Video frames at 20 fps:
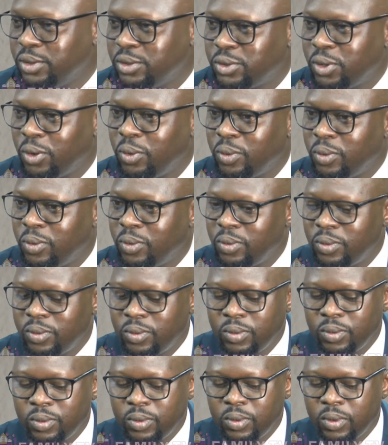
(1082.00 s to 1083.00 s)
So
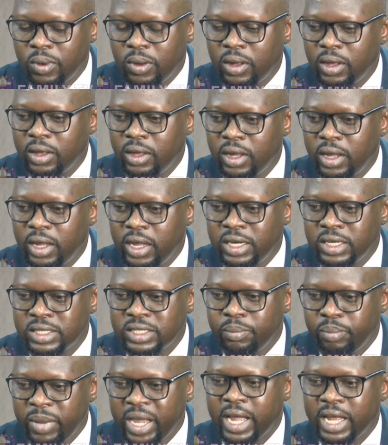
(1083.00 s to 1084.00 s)
it
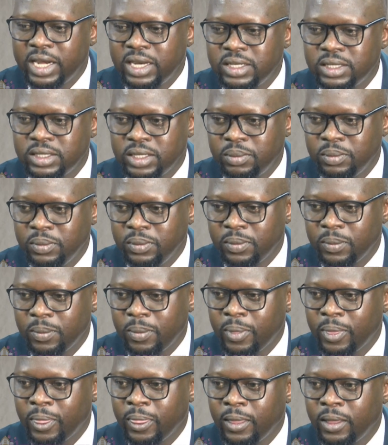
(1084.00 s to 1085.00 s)
is a mechanism
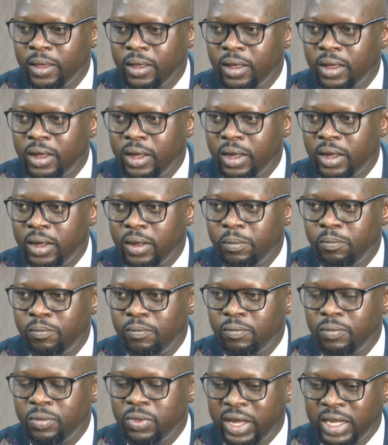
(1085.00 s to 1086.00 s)

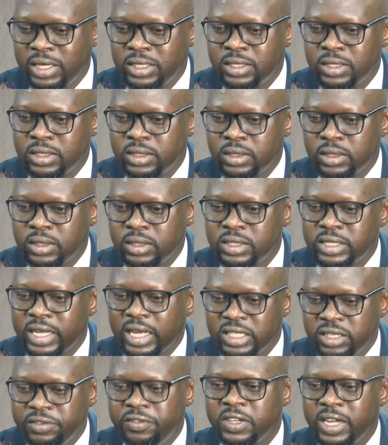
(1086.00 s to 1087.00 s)
that
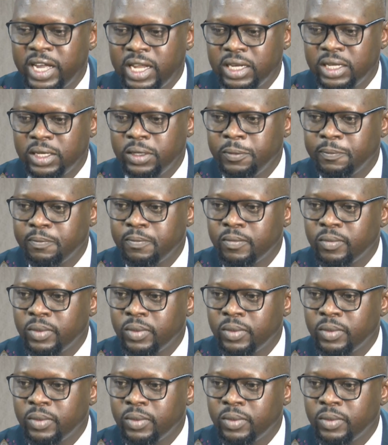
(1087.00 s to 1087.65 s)
scientifically,